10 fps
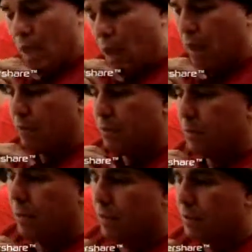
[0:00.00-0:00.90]
Yeah, it's
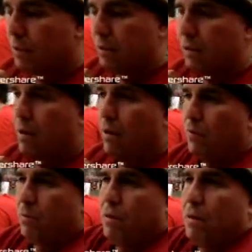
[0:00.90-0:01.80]
because,
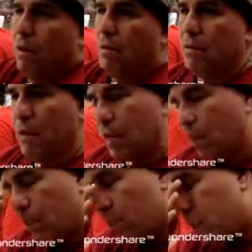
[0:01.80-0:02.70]
everybody, all
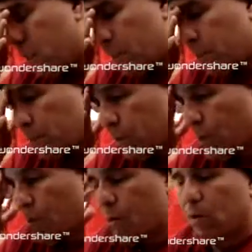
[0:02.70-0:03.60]
these young people
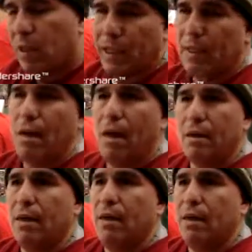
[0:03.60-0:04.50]
know who Lady
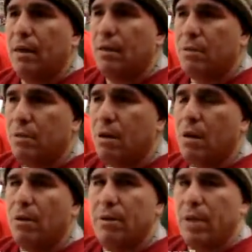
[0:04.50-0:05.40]
Gaga is,
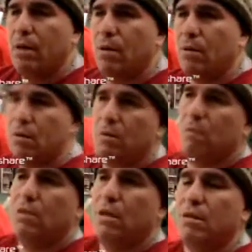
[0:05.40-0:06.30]
and they know
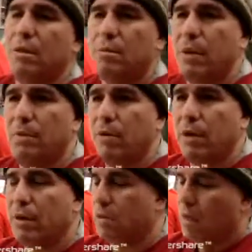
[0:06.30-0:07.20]
who Justin Bieber
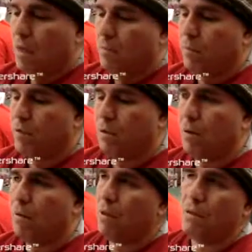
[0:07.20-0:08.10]
is. But you
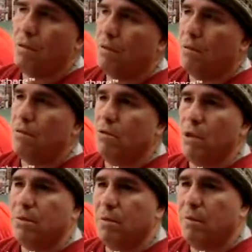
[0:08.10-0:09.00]
know what?
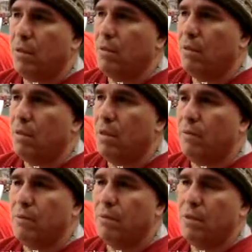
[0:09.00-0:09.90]
Justin Bieber
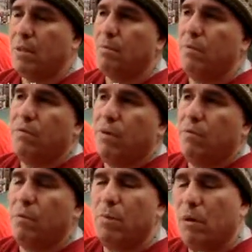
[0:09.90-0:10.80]
never stepped in front
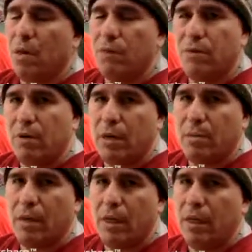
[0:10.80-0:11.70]
of a bullet for
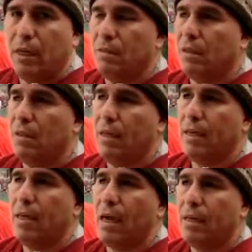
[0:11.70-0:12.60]
anybody, and Lady
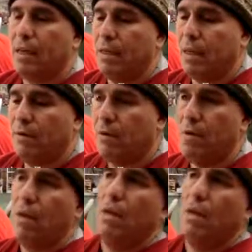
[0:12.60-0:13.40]
Gaga never